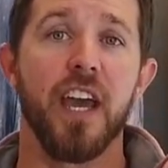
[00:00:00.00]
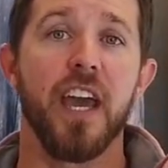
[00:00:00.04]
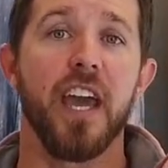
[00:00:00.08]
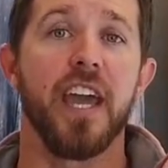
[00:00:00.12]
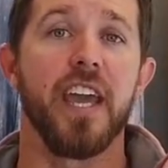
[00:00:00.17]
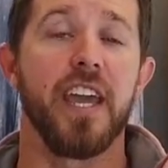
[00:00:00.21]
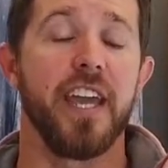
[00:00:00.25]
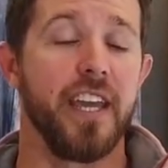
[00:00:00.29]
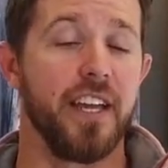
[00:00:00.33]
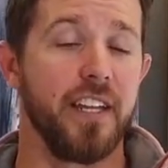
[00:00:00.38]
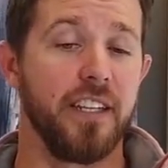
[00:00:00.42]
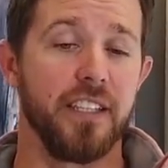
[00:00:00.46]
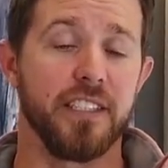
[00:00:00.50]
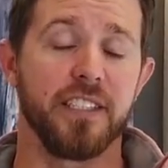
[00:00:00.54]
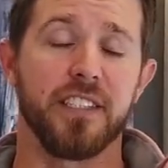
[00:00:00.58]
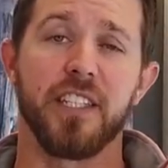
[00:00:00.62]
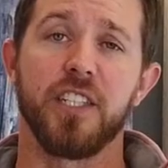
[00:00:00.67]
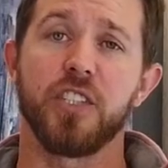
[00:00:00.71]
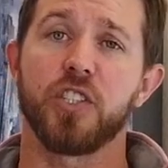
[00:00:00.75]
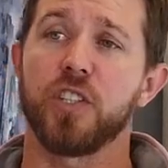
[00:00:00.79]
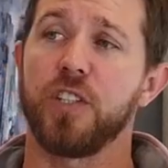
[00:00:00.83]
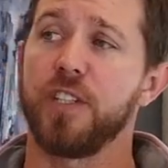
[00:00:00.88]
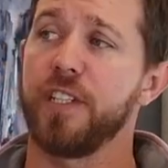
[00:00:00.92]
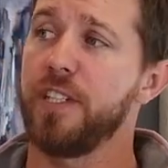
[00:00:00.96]
And
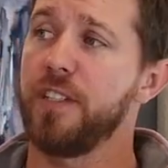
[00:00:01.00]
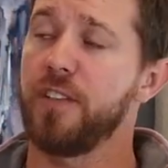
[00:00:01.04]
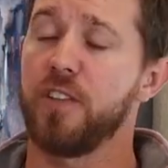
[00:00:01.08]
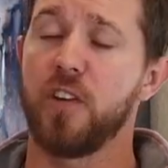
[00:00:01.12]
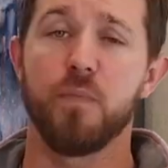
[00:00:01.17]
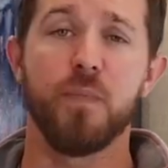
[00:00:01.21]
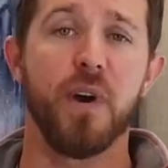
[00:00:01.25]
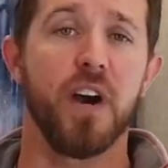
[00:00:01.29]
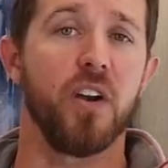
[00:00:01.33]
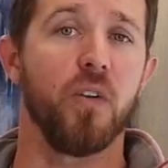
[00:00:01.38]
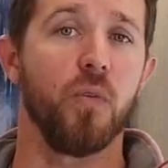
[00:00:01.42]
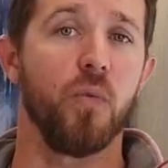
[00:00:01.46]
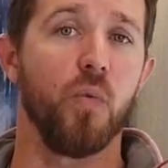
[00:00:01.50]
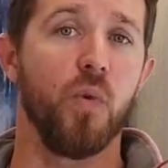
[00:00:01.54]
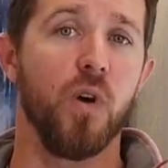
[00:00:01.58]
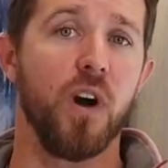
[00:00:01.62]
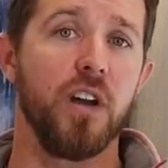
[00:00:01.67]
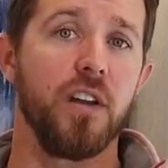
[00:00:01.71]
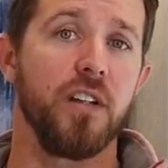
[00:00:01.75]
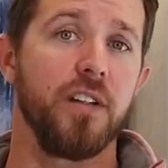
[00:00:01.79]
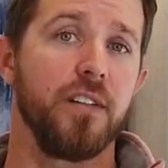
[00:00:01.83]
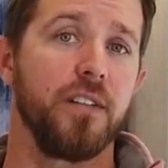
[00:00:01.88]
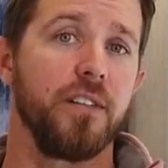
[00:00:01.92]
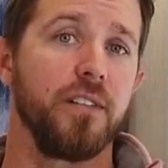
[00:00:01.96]
essentially, no matter
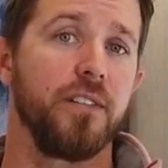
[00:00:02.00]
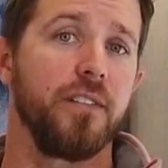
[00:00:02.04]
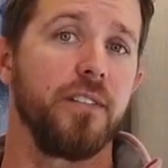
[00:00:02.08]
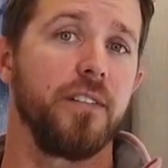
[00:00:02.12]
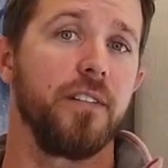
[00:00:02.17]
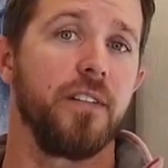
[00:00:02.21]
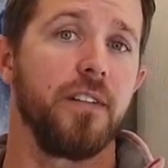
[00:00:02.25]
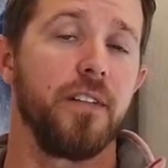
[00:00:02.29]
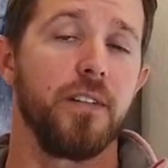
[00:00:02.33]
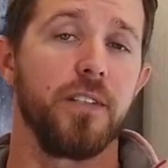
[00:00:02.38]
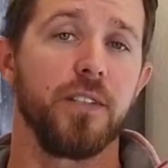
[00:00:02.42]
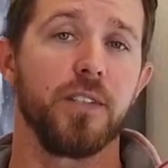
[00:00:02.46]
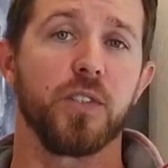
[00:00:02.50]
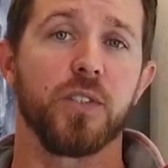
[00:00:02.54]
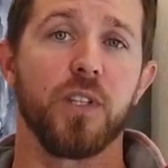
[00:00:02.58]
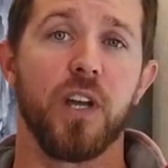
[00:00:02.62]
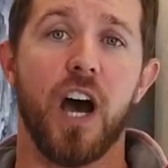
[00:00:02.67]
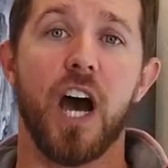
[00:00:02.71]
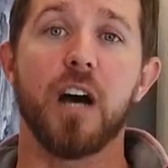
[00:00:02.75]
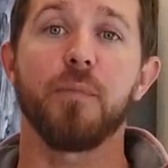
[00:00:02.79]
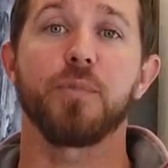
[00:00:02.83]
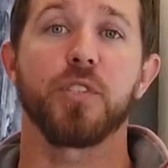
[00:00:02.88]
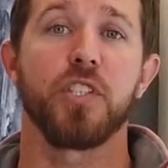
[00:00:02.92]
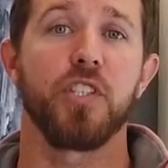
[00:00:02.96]
what
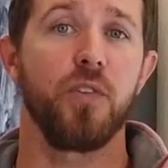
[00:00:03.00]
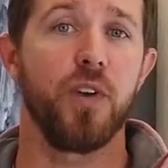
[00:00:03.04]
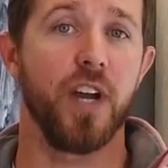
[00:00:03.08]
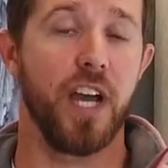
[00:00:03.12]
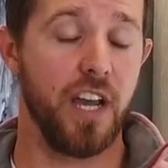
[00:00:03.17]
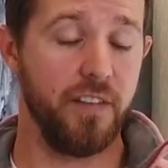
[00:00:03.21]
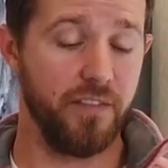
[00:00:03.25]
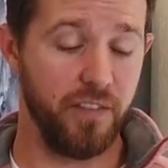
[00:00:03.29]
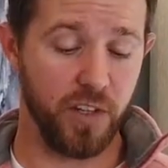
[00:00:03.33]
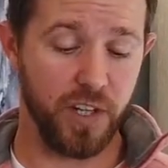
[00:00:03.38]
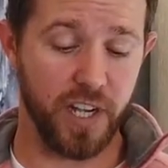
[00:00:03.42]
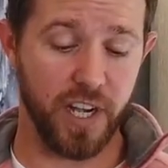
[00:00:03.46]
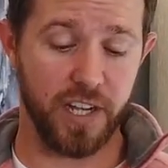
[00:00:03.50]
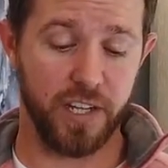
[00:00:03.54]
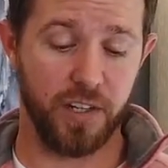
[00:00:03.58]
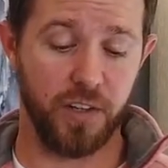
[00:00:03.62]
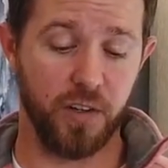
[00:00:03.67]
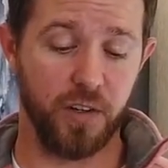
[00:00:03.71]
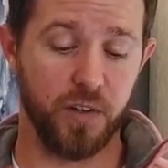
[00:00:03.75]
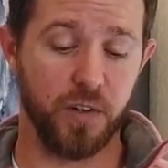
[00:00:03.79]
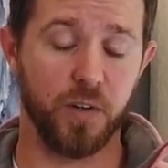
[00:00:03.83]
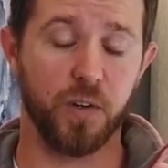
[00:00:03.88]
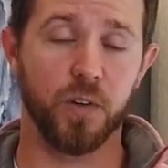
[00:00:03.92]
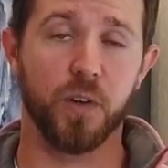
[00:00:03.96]
option you have, you got
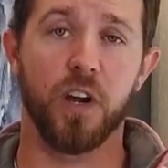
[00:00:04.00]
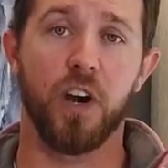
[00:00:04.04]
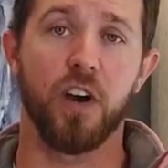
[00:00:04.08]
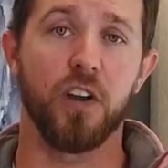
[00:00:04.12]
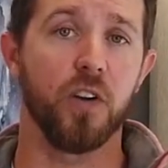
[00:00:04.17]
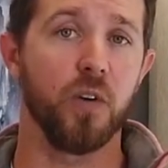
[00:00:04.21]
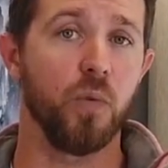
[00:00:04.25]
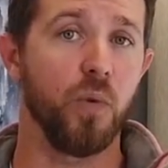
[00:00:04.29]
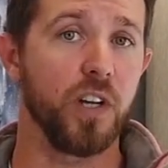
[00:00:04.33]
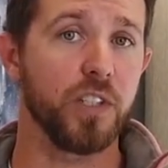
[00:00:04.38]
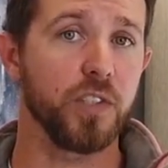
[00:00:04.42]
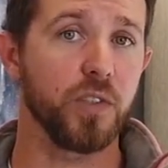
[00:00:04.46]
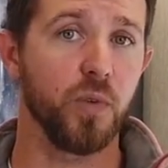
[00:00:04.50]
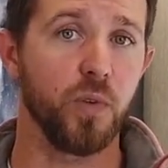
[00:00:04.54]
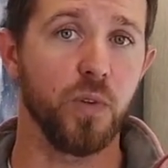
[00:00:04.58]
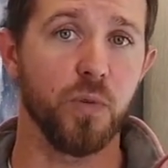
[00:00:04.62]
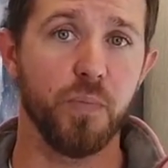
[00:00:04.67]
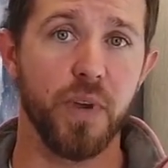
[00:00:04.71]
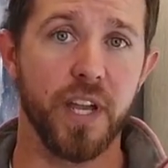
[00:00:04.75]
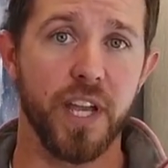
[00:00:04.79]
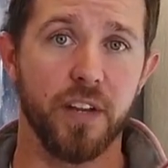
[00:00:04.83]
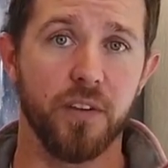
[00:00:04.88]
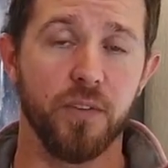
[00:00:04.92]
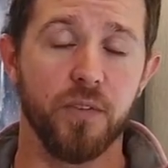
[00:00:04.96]
your 100 watt solar
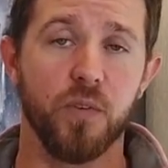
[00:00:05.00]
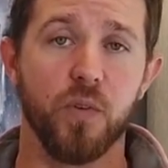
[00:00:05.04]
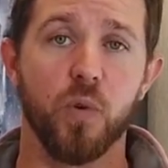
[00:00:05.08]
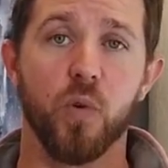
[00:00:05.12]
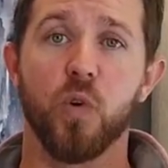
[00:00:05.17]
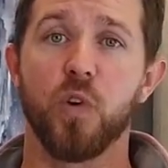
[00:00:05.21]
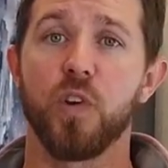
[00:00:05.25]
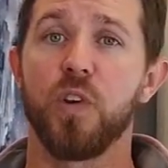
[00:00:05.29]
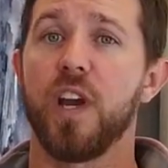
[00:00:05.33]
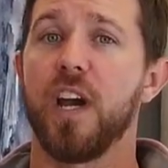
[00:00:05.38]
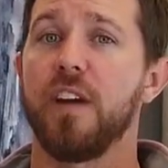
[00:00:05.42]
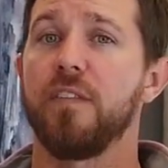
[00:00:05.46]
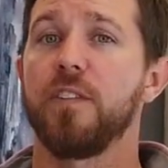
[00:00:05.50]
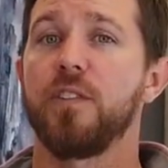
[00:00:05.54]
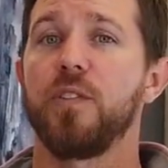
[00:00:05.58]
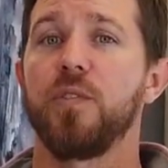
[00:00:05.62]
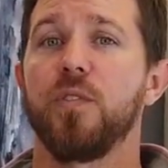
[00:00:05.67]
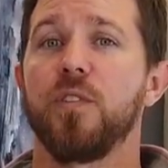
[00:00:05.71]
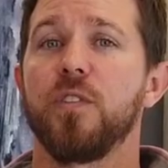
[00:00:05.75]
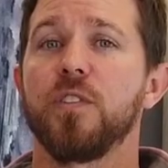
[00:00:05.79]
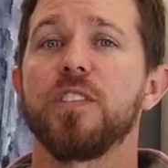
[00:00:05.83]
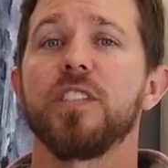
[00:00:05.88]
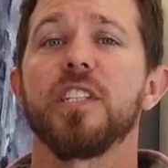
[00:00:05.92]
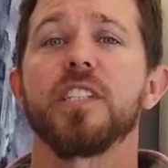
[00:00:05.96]
panel or you have the
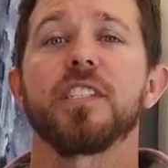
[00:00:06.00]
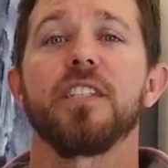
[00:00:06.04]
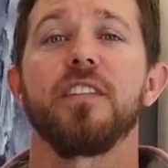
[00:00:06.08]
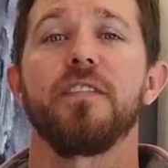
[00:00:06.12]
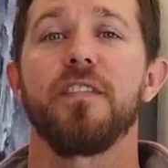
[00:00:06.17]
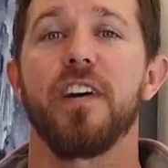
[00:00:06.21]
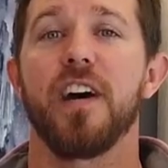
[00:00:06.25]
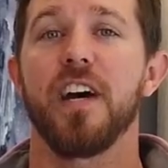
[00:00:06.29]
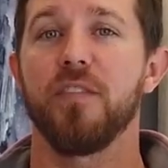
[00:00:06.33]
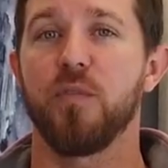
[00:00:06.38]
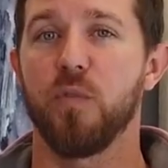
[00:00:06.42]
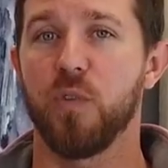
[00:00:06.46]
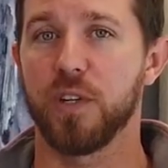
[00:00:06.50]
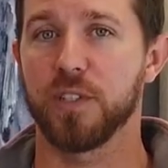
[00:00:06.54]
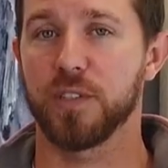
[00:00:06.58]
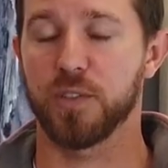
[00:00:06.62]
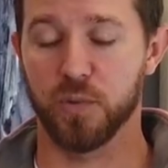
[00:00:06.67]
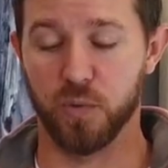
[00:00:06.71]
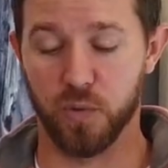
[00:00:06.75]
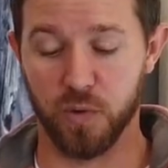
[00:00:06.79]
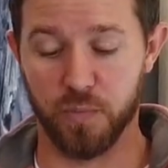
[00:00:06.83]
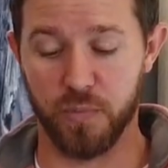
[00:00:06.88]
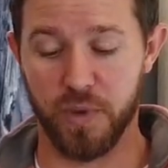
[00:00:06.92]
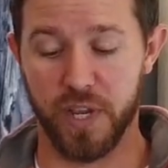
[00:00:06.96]
265 watt
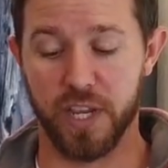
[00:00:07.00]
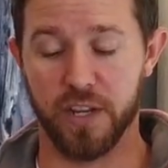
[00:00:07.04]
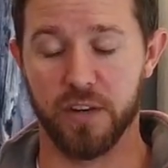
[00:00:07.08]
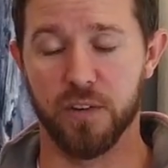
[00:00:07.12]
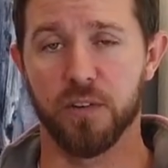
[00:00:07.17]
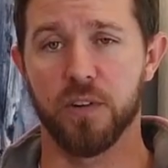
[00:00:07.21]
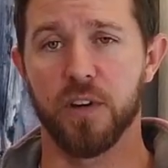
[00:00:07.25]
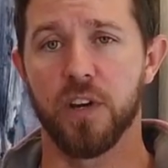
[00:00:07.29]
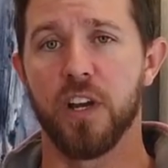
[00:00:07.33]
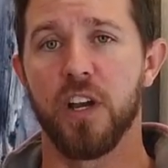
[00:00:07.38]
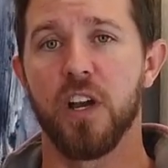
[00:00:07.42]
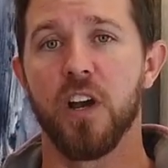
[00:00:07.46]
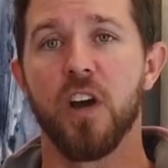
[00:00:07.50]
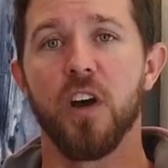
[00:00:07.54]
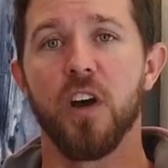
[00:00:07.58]
solar panel.